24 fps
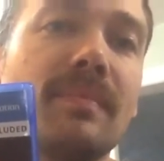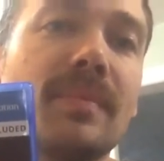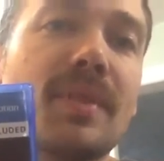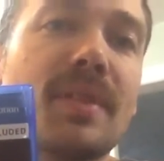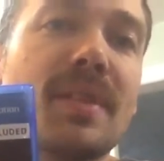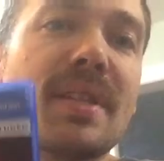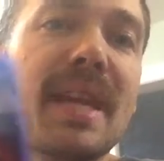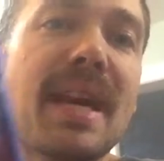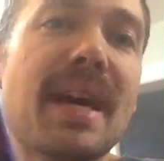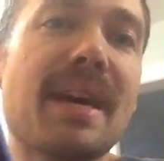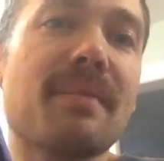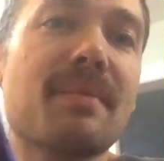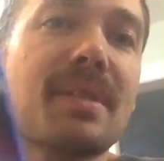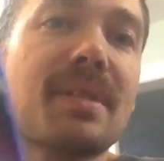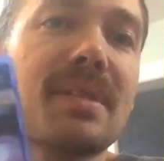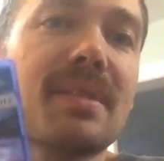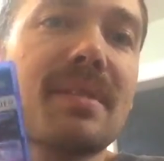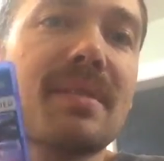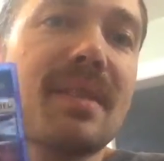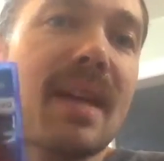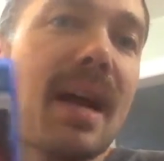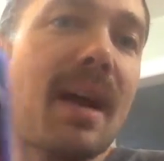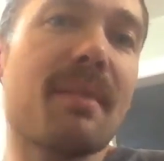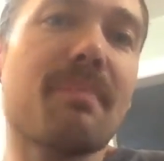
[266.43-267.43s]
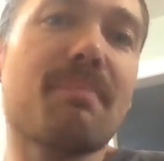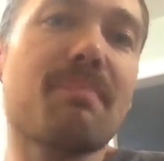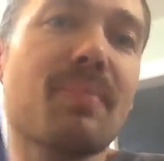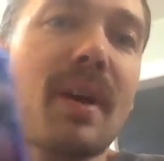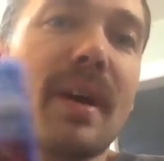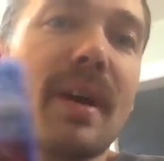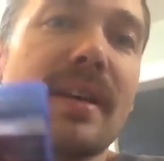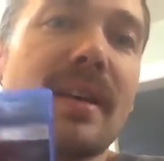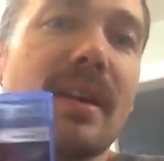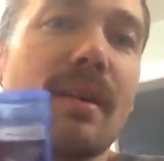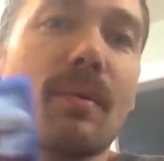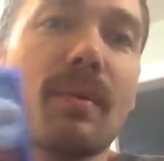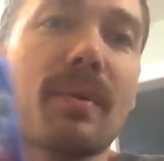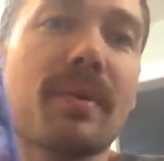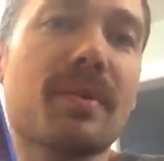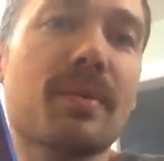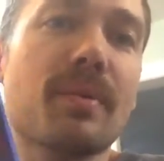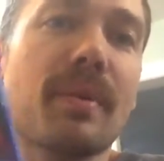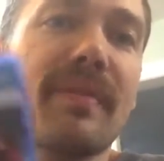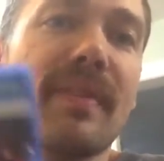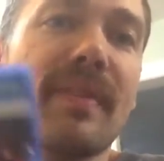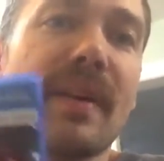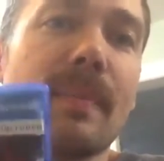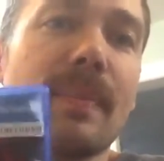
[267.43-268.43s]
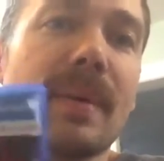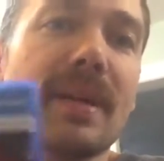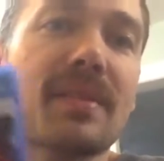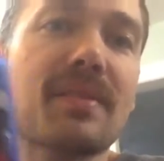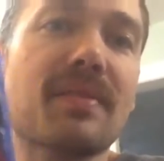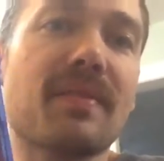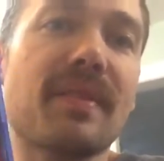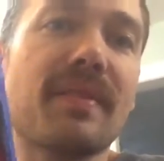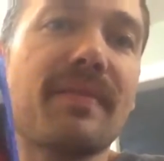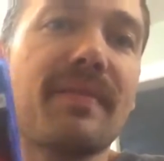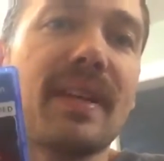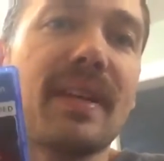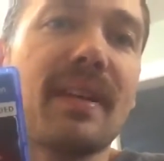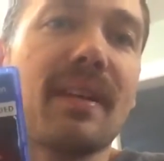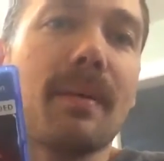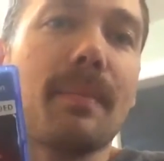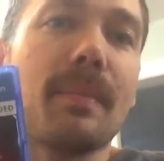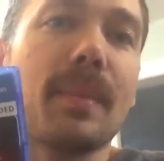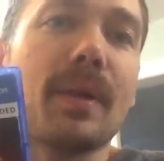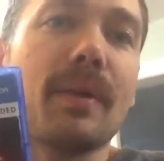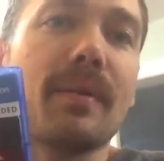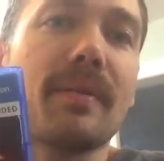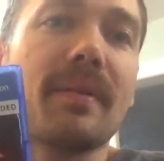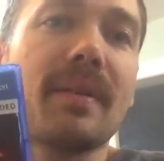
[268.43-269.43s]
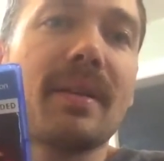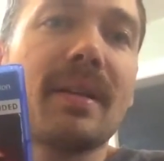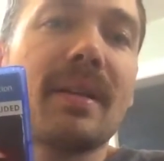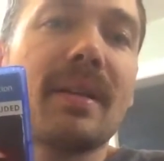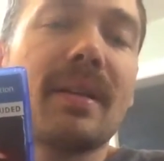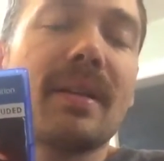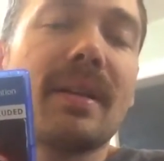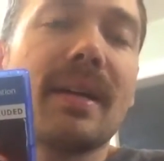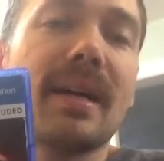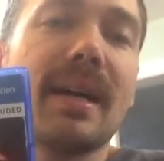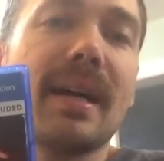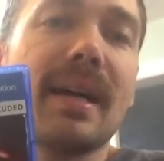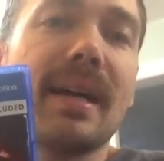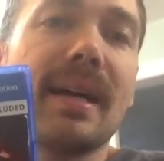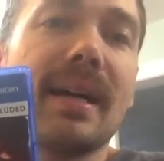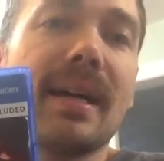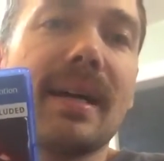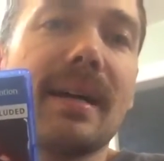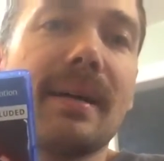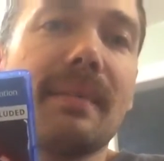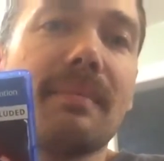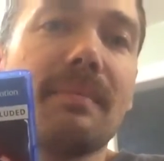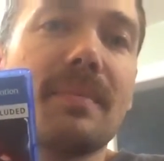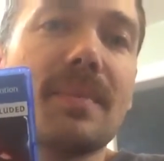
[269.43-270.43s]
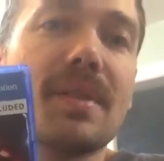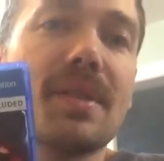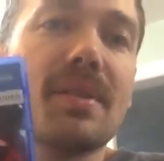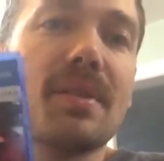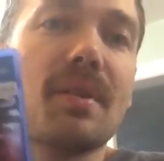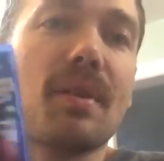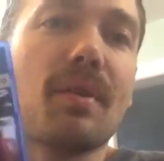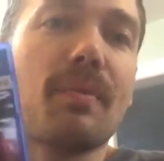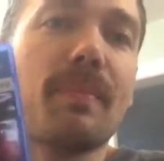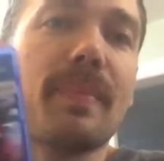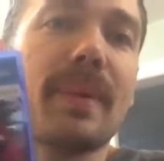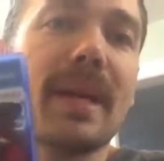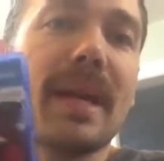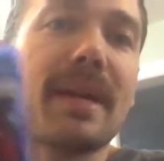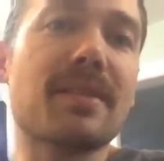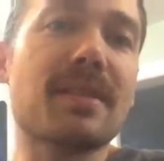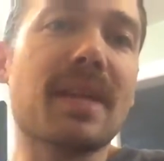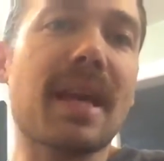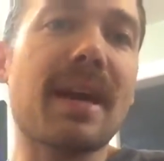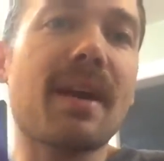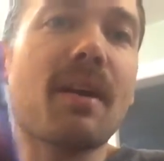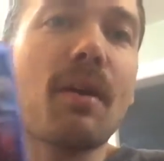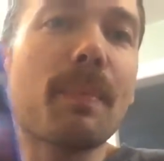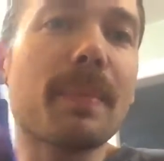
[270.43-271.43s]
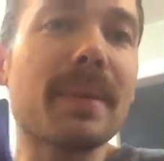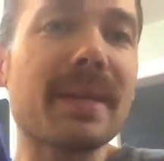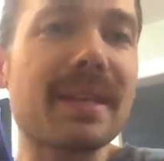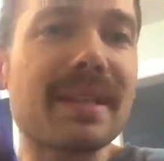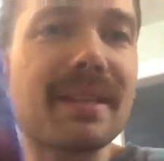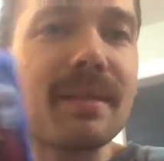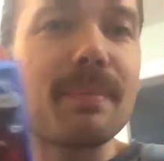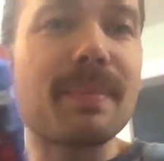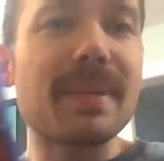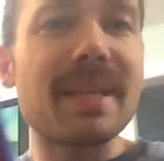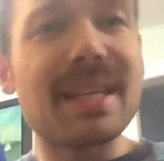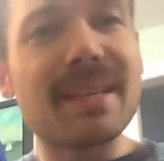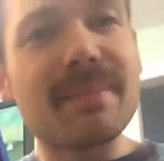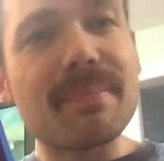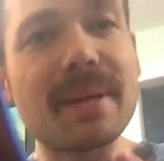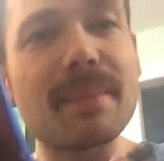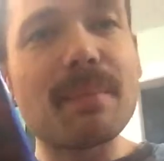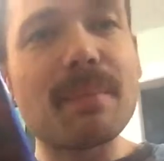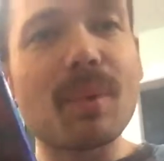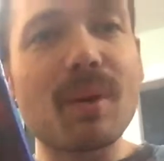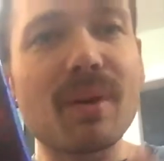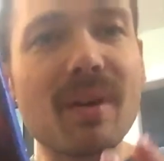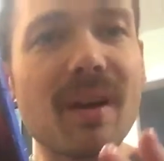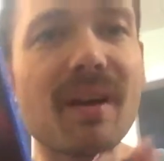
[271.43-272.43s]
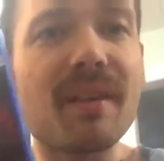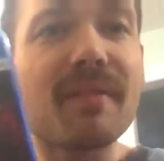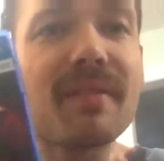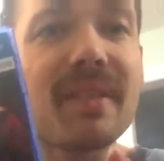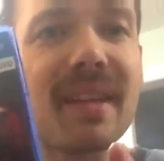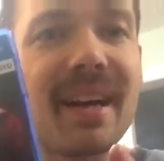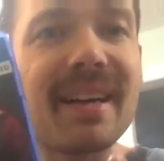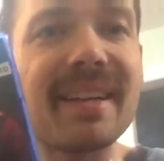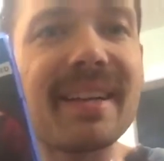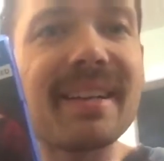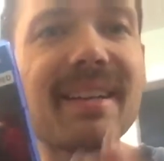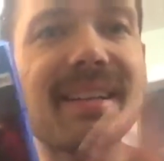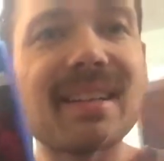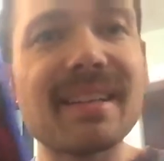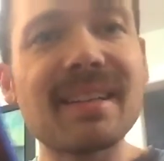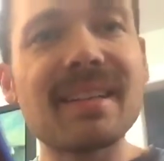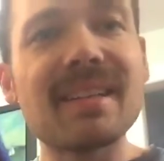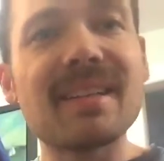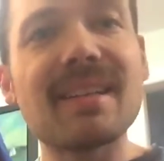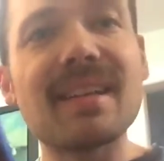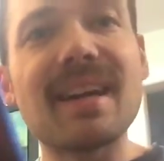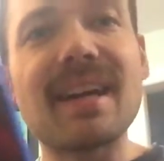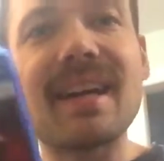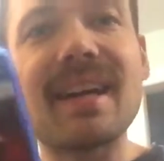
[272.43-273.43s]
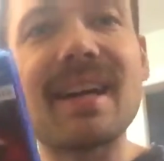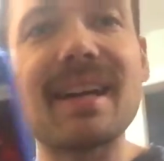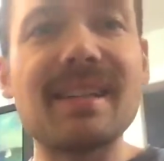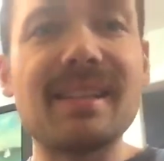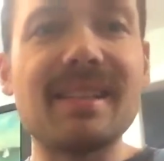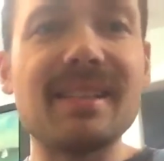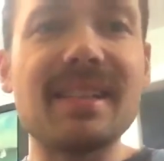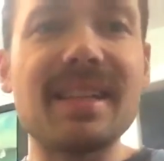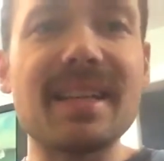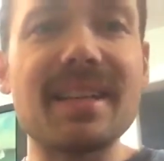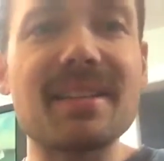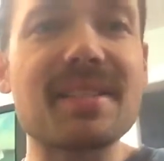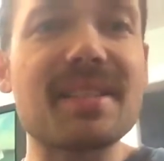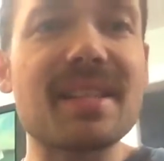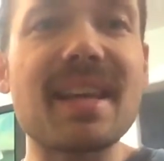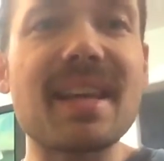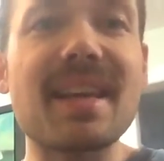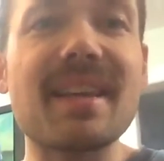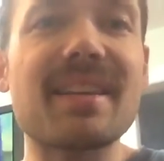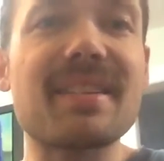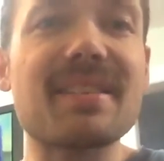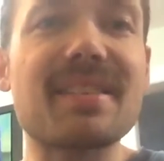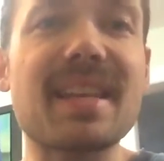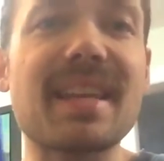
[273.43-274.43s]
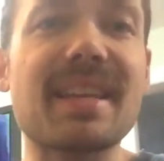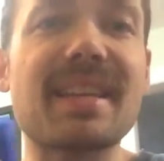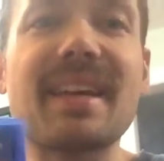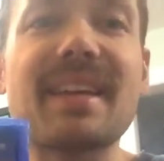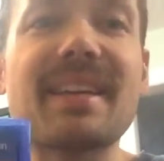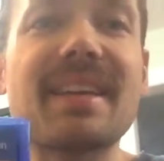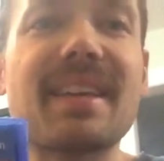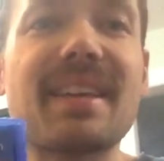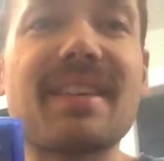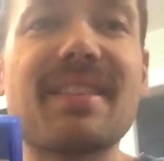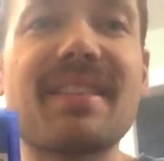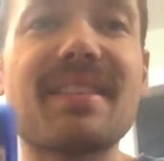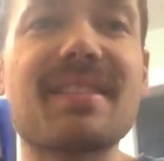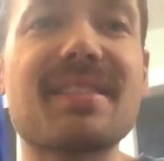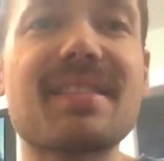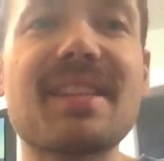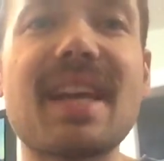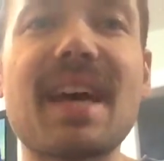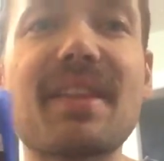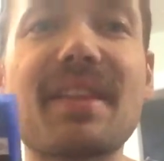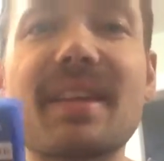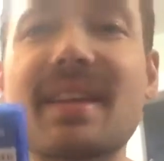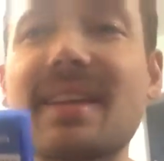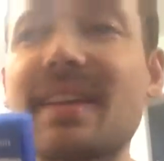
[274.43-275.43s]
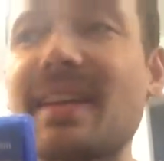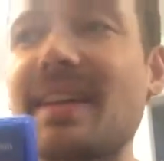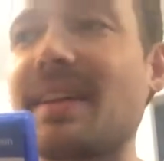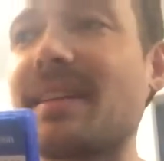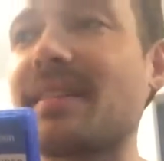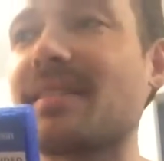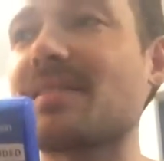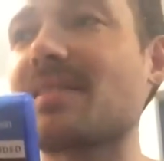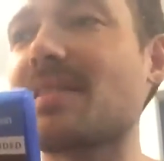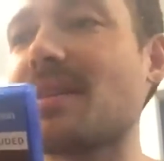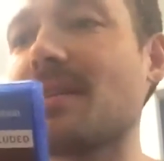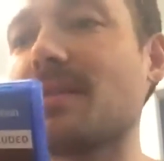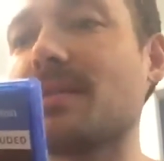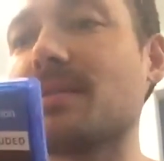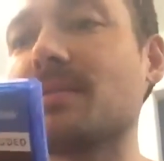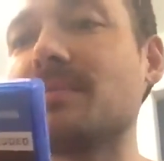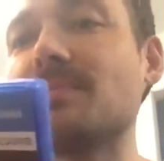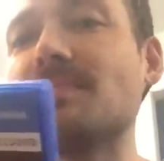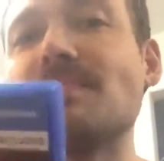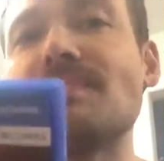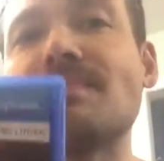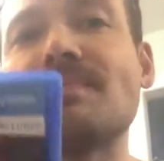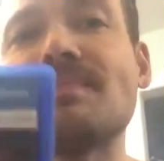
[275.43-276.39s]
So yeah, it was probably not worth $25 for the VR mode. But I was kind of hoping to be a bit more offline, and there's nothing there. So